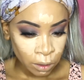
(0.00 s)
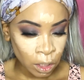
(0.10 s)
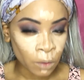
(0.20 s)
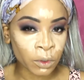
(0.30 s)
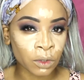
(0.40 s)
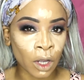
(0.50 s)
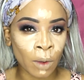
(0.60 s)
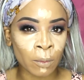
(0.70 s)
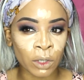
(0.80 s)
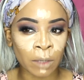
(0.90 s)
Now
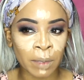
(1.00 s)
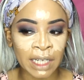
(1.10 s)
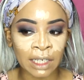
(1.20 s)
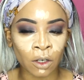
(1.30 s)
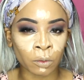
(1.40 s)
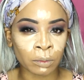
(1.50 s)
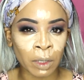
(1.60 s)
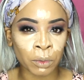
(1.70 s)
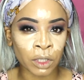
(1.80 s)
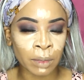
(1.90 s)
I'm going to blend that out with
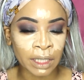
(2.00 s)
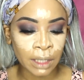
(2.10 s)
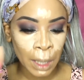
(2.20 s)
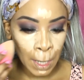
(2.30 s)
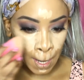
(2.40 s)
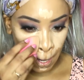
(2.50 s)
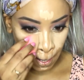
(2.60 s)
my beauty blender.